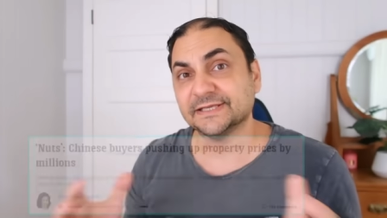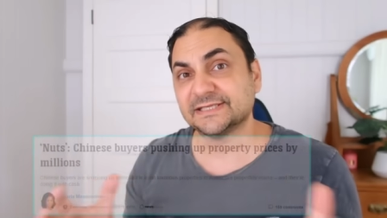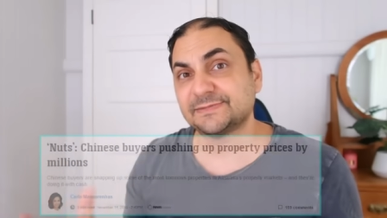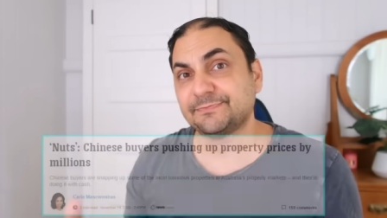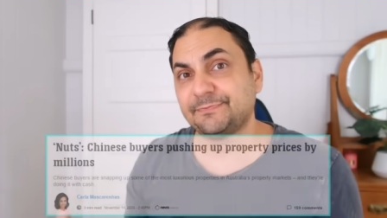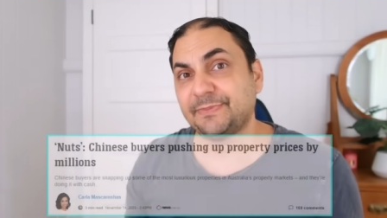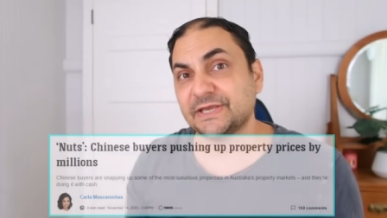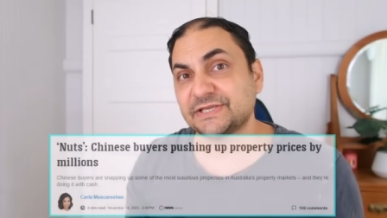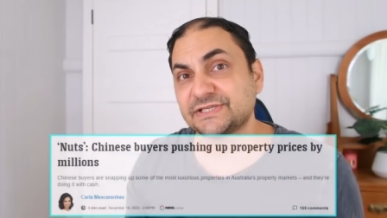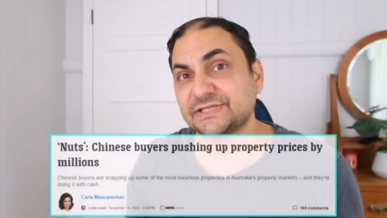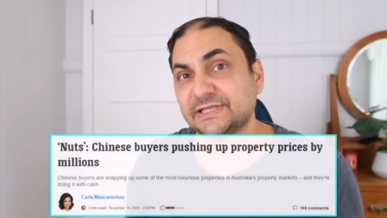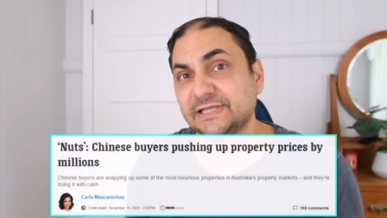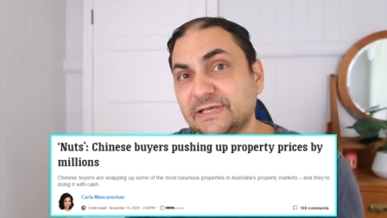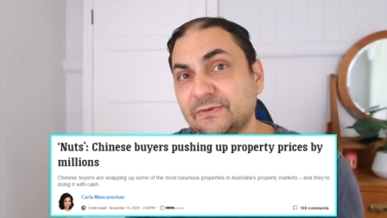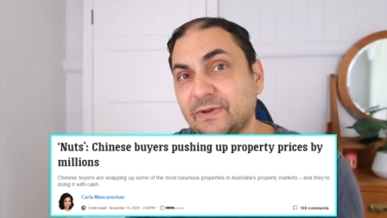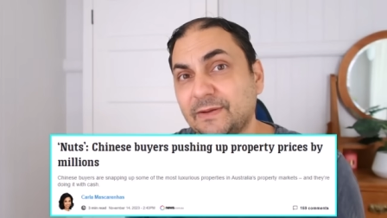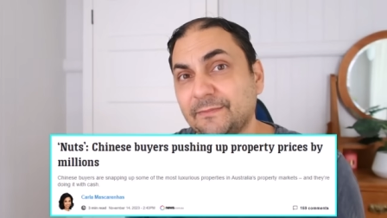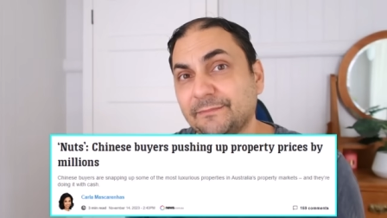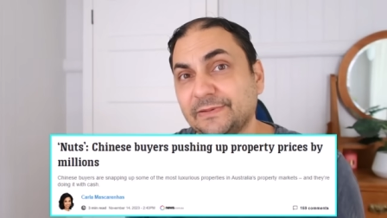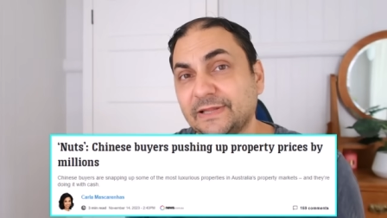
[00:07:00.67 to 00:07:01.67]
especially
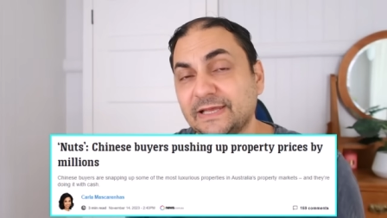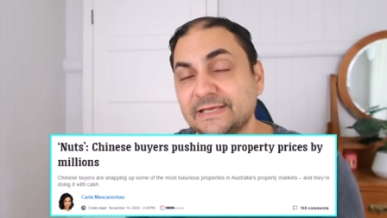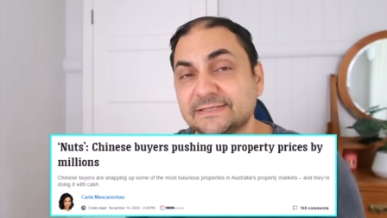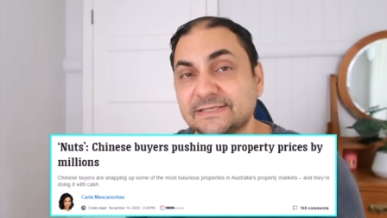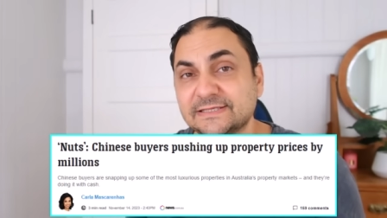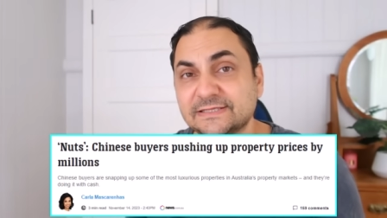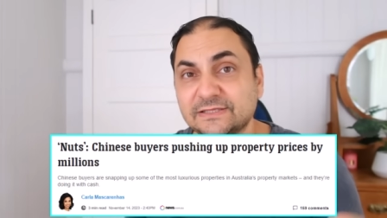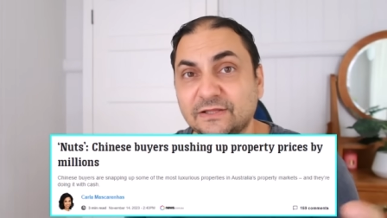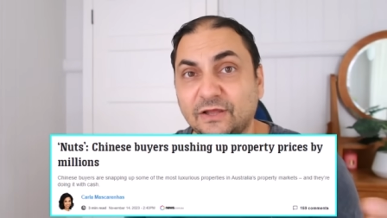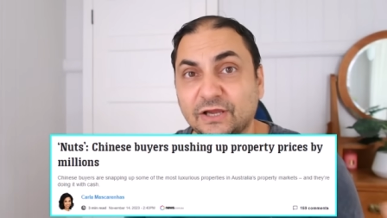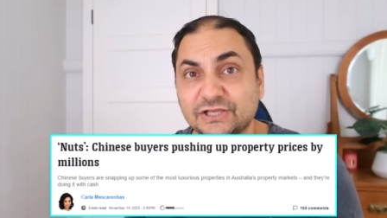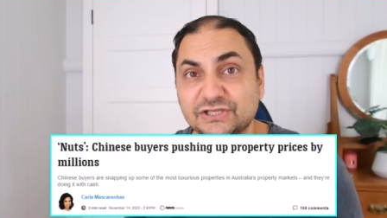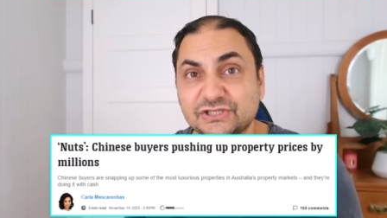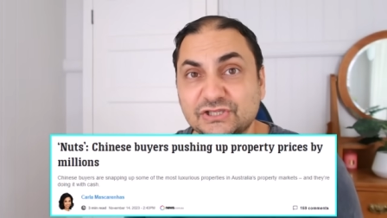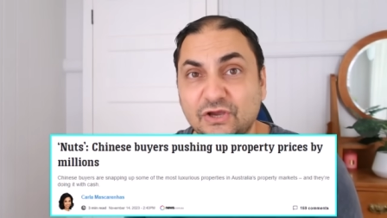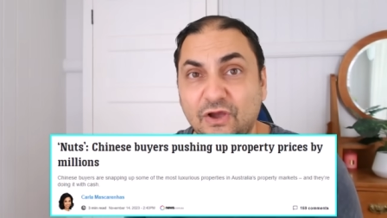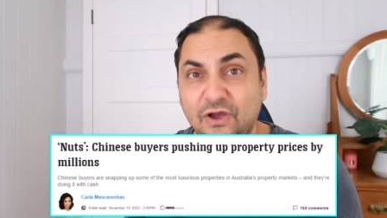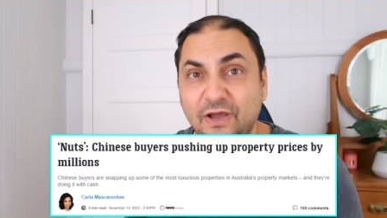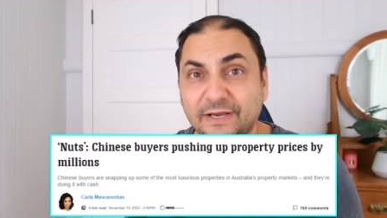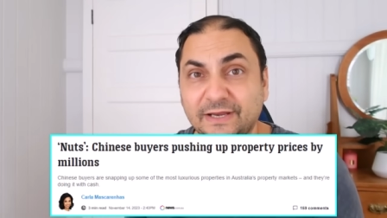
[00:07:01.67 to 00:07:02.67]
when places like
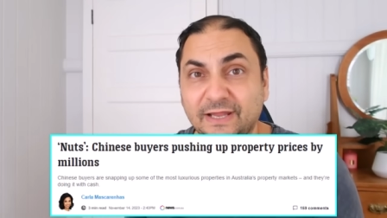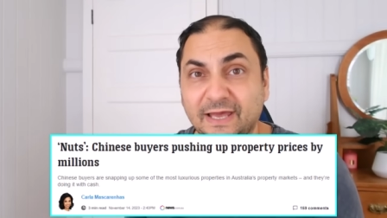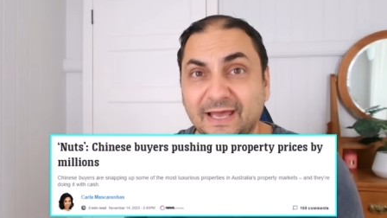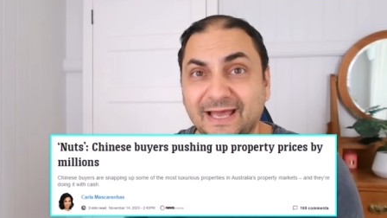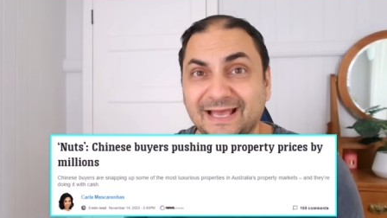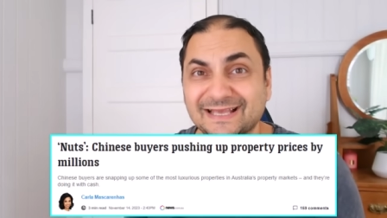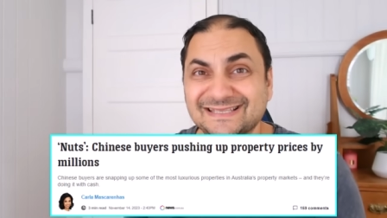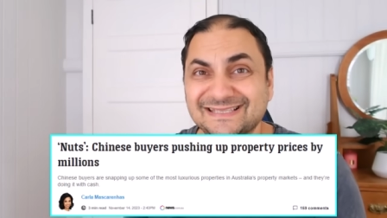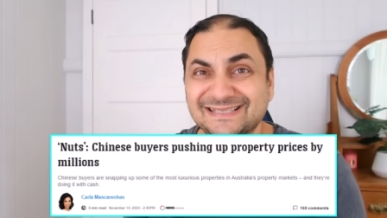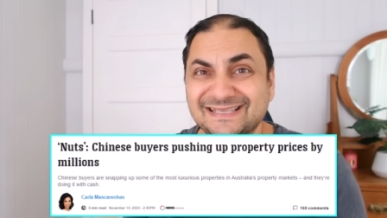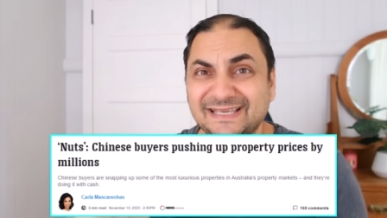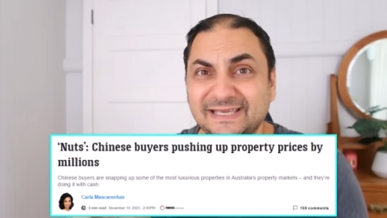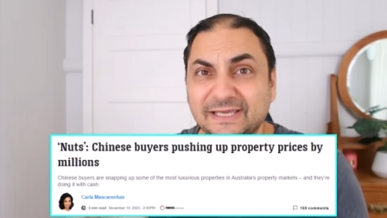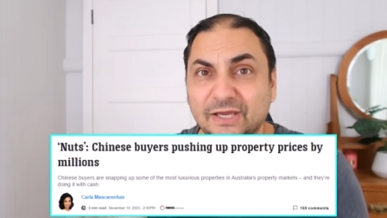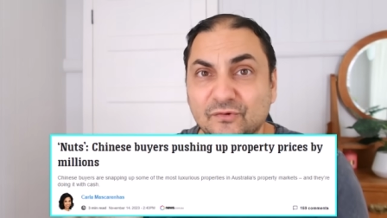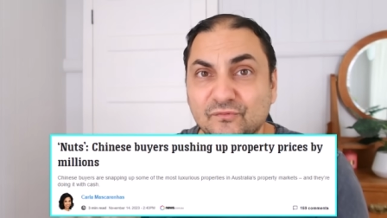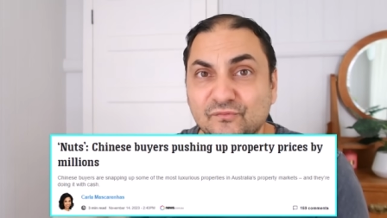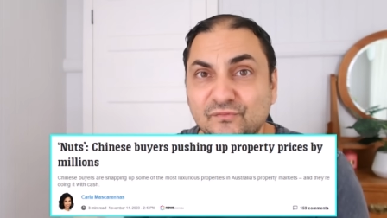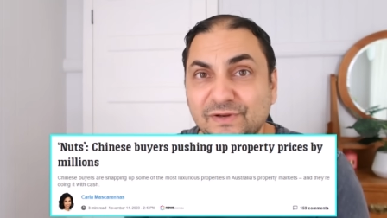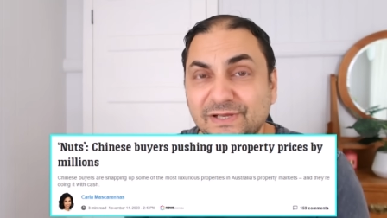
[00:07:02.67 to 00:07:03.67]
China are
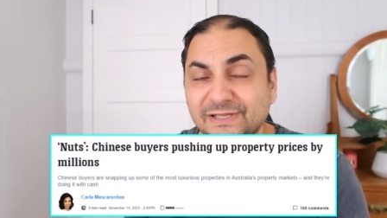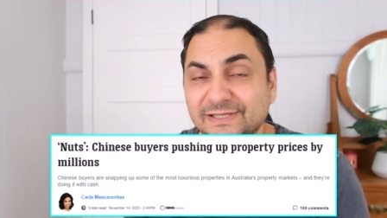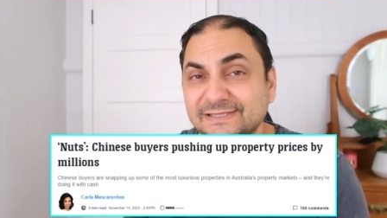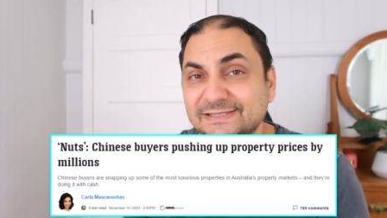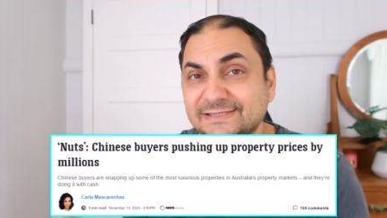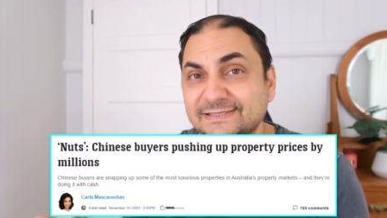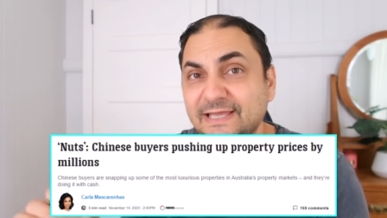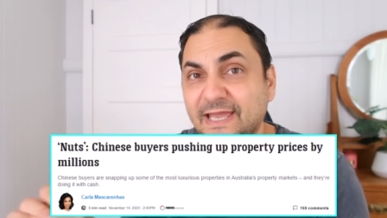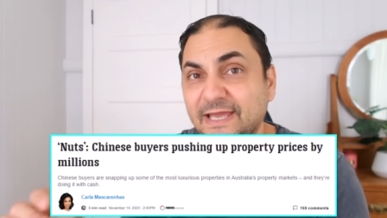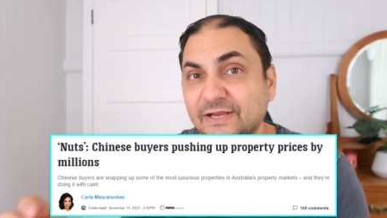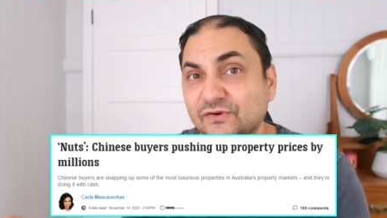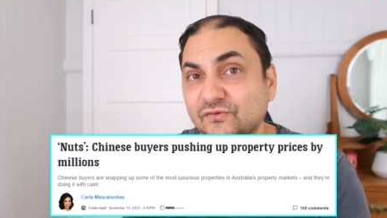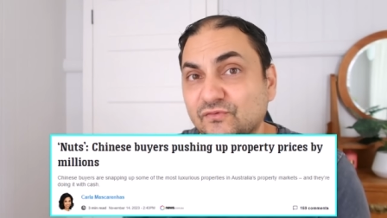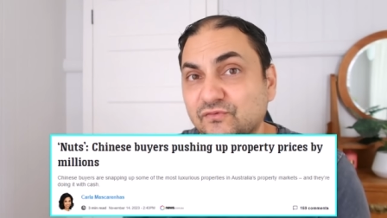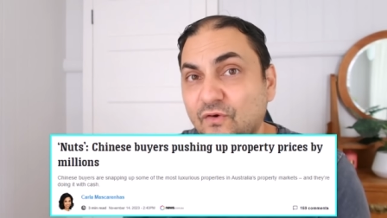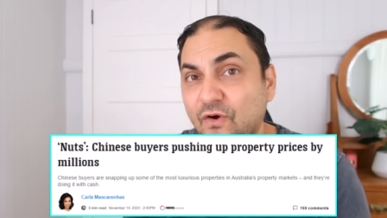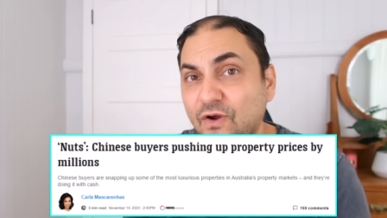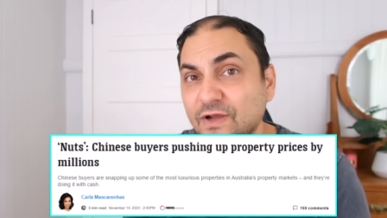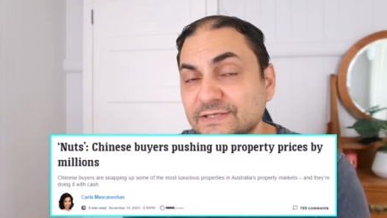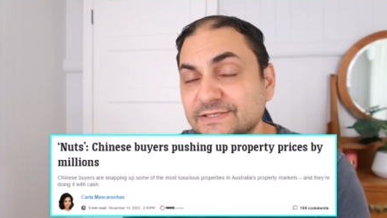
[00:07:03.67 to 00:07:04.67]
seeing a real estate
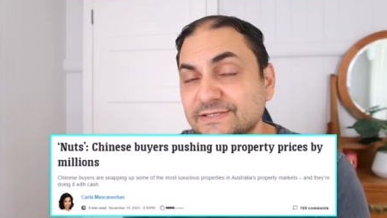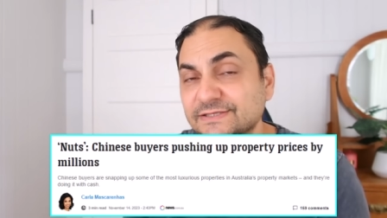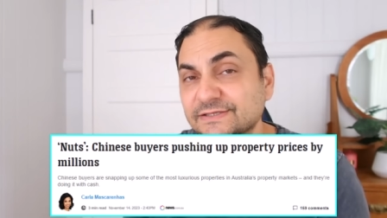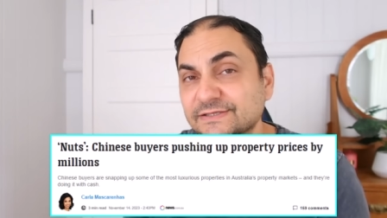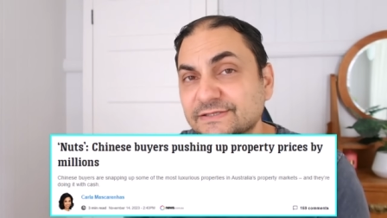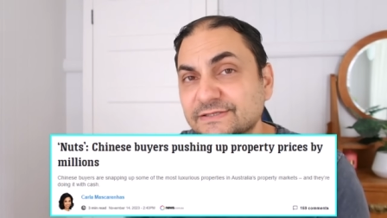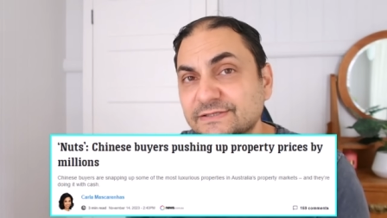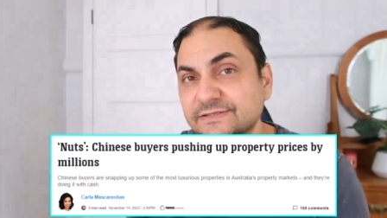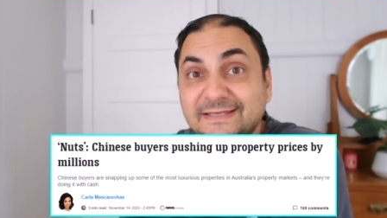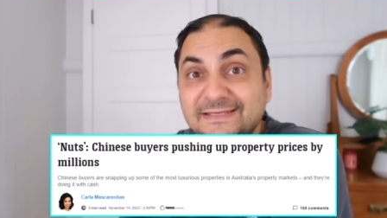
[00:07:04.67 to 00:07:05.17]
crisis,